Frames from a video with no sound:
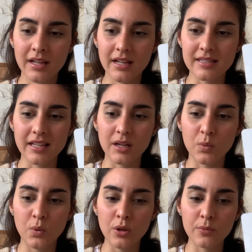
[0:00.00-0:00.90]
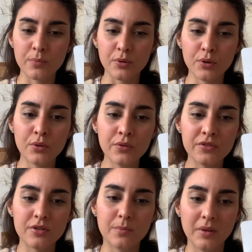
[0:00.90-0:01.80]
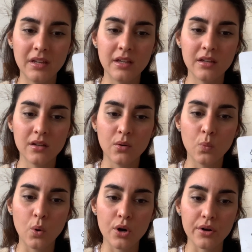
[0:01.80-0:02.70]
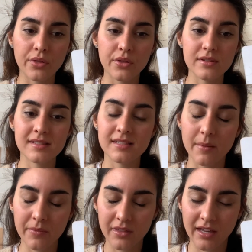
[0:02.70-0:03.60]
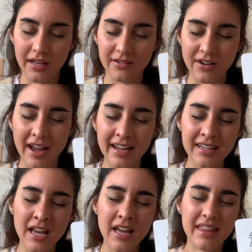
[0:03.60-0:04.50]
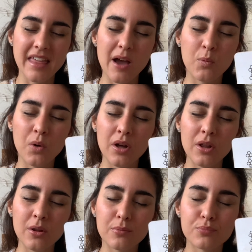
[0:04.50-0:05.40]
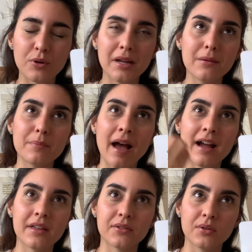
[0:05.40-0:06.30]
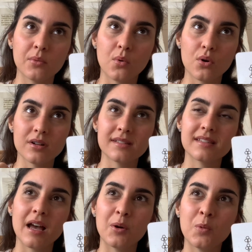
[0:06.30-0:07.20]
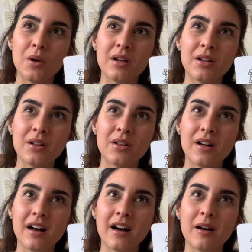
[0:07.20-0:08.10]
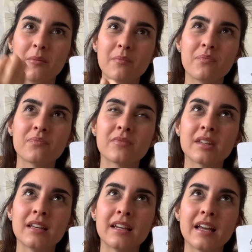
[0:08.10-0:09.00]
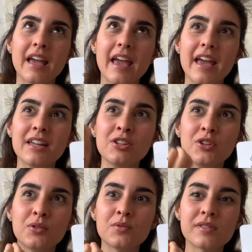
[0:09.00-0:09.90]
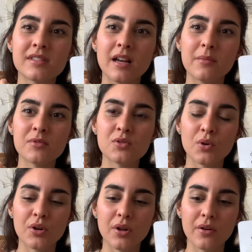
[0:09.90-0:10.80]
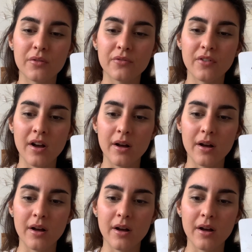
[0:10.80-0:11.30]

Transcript: it's like will prove to be worth something, right? That will bring back the rewards, that will hand you some sort of